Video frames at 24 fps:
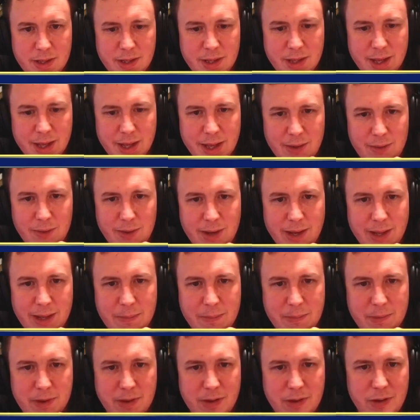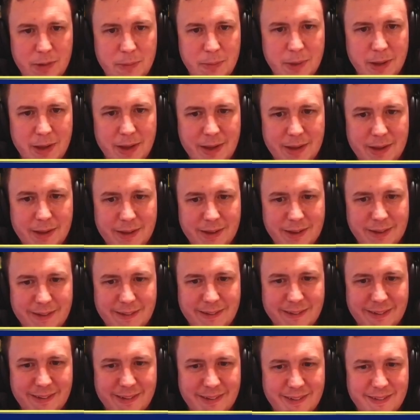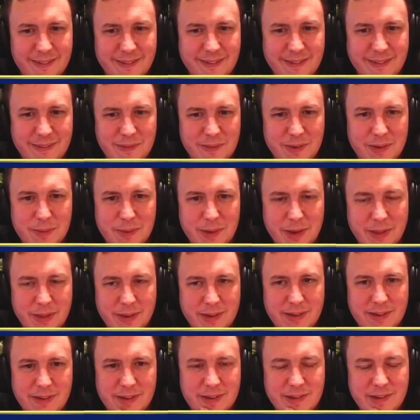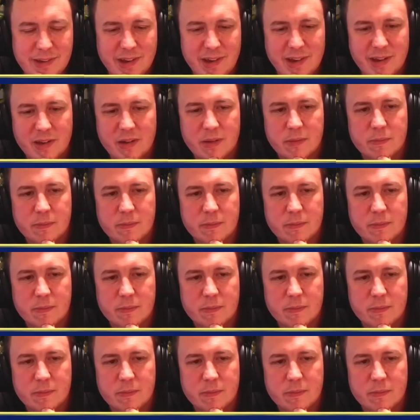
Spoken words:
How lame can you be? I wonder why they didn't attack.